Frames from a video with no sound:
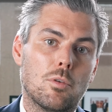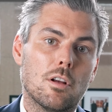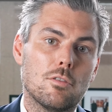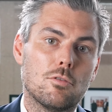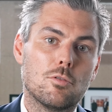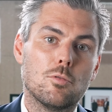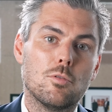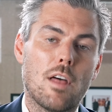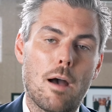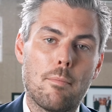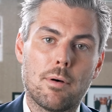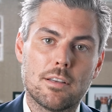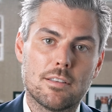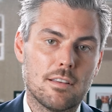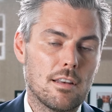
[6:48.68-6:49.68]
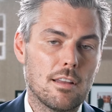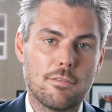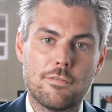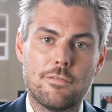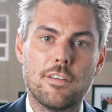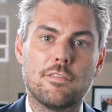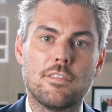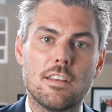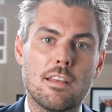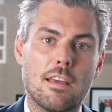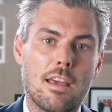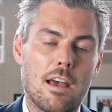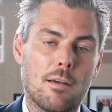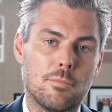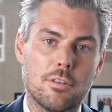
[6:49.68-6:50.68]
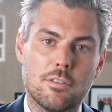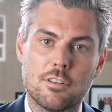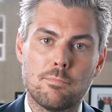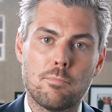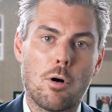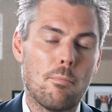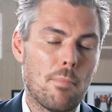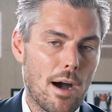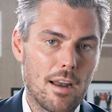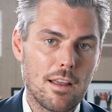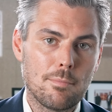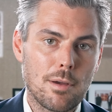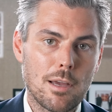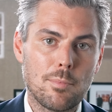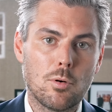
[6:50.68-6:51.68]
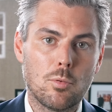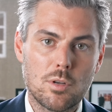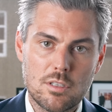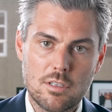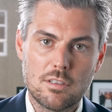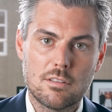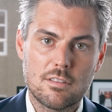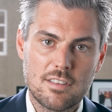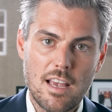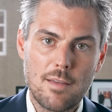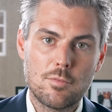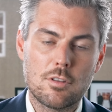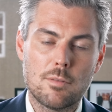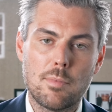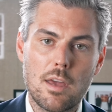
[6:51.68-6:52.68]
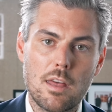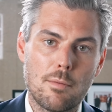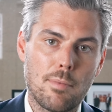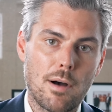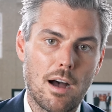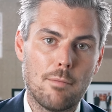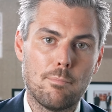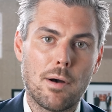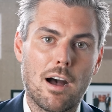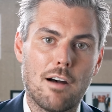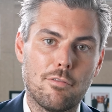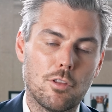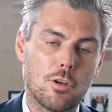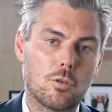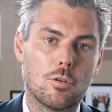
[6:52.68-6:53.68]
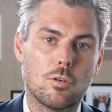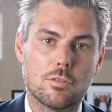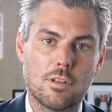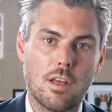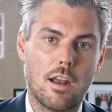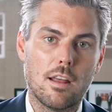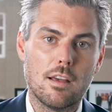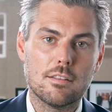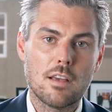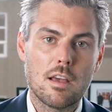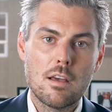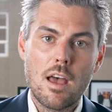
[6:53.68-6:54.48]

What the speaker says: We don't do that by sending 50 DMs and just bombarding people, which it seems to be the path of the course nowadays.